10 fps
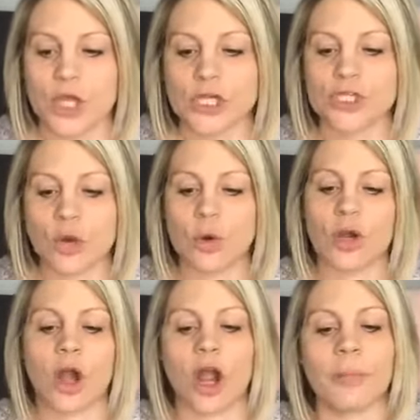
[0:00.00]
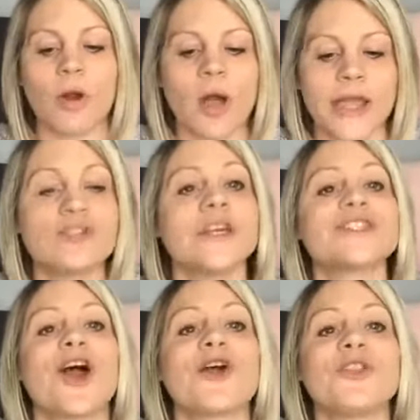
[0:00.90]
So
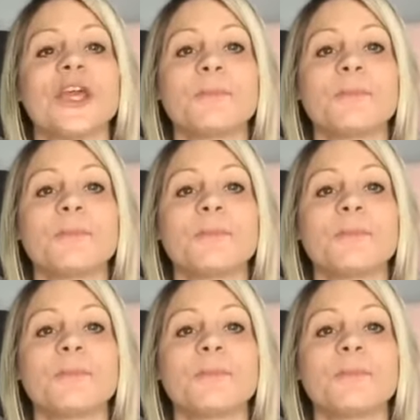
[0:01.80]
carbohydrates are the